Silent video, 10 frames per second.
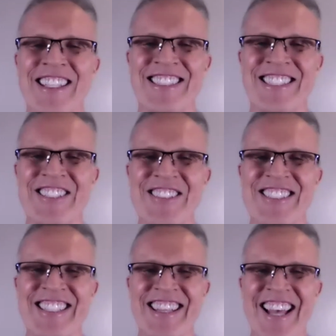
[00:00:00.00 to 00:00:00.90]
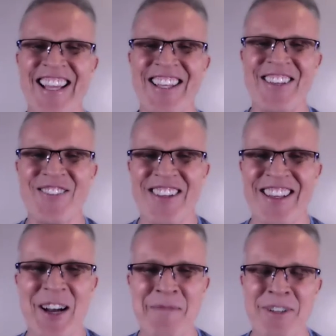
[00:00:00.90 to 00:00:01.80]
it, Susan. Thank you for
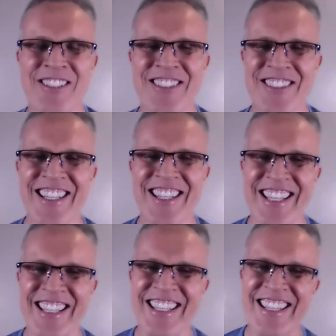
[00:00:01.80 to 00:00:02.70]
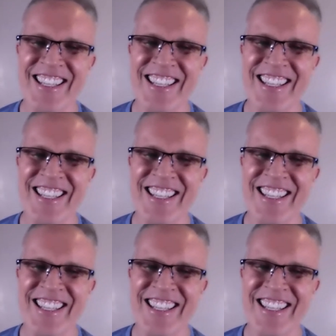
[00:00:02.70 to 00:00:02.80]
the opportunity.